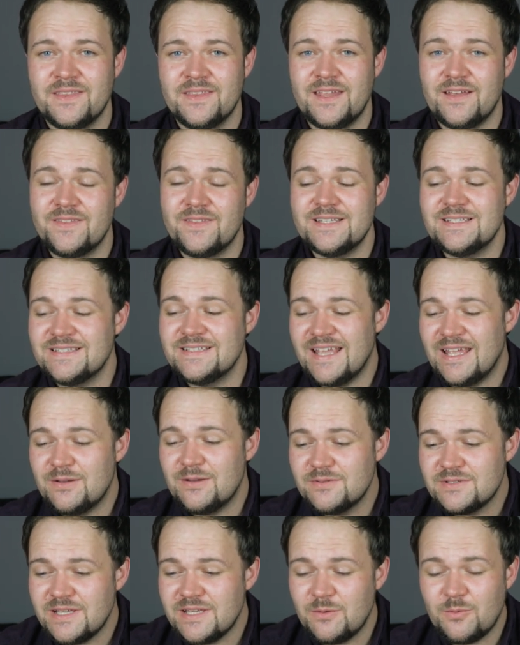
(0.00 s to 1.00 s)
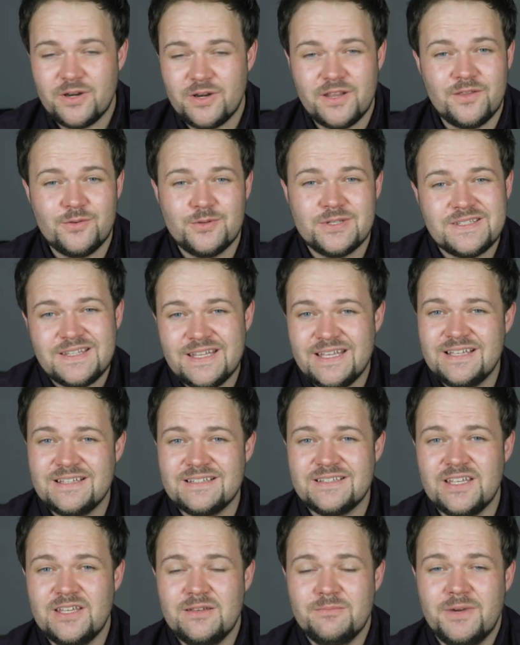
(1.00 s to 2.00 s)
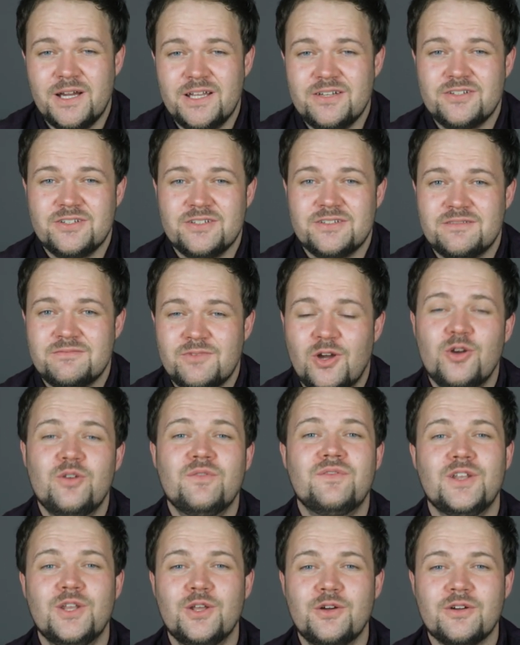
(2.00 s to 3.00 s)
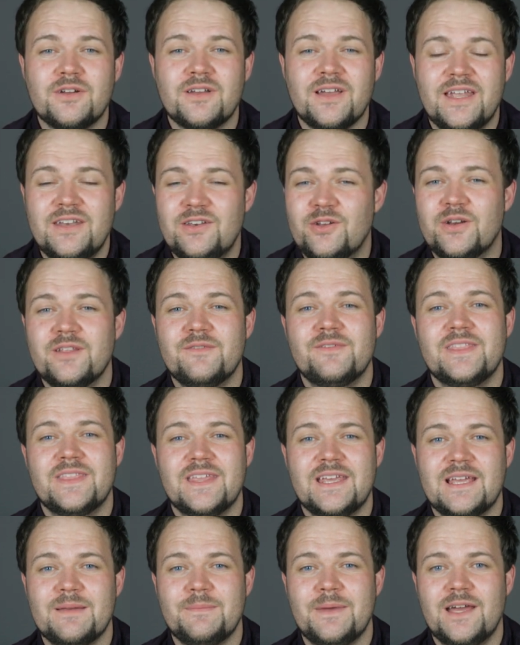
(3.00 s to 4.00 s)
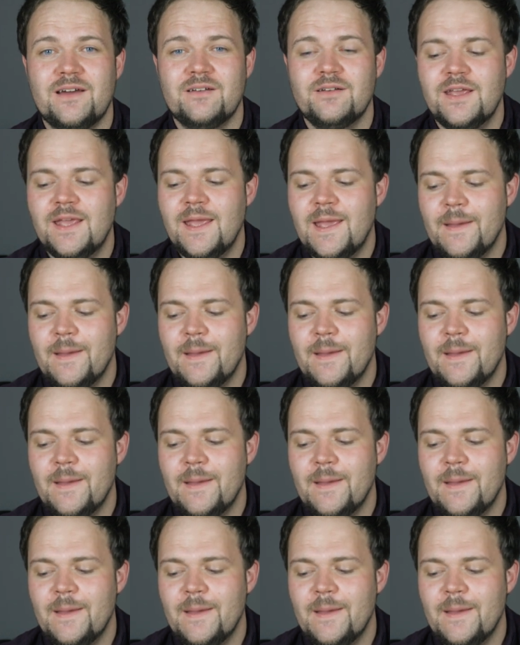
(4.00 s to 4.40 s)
Now this sounds like one of those things that you might just overlook and not even think about,